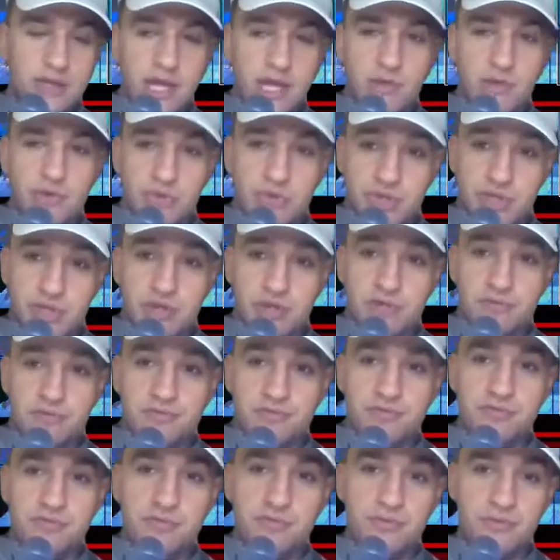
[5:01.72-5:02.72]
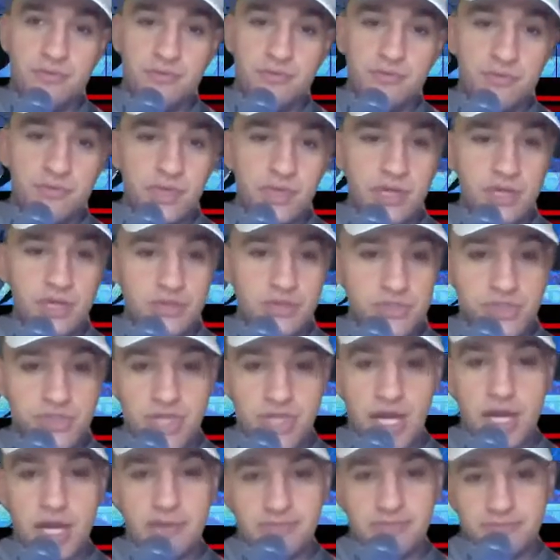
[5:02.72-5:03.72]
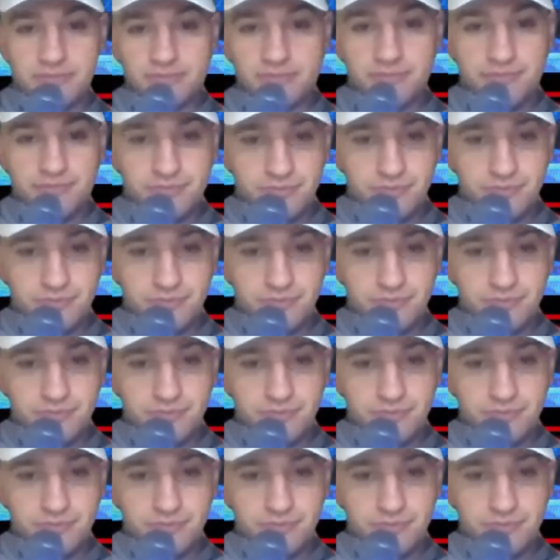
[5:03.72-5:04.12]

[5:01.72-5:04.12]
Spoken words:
that they receive in the shot.